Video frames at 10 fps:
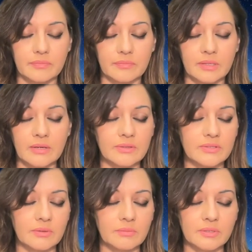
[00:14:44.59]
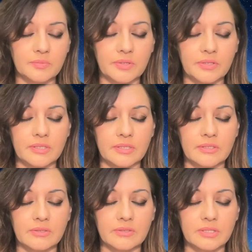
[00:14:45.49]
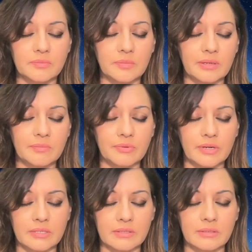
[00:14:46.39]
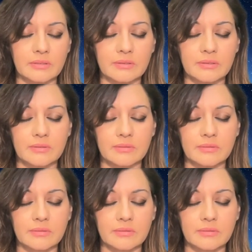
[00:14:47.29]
And there is so much beauty to just being present.